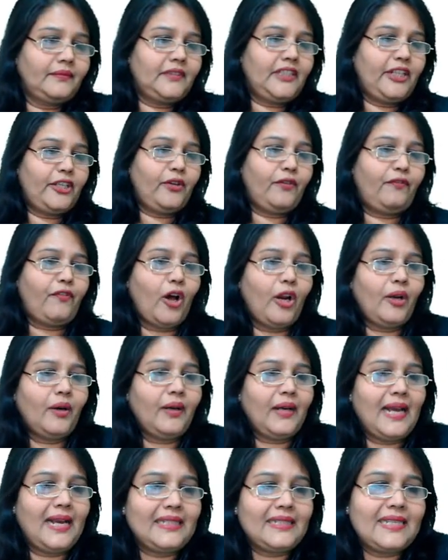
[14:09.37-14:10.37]
Did you
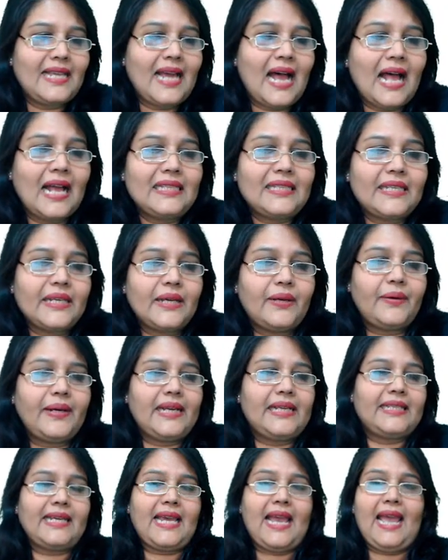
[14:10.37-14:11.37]
follow, guys? The answer
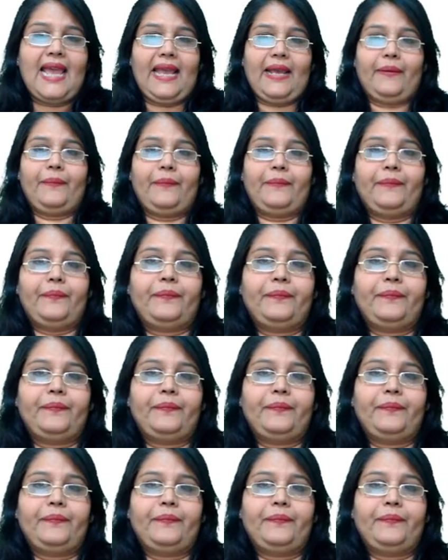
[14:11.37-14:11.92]
is A.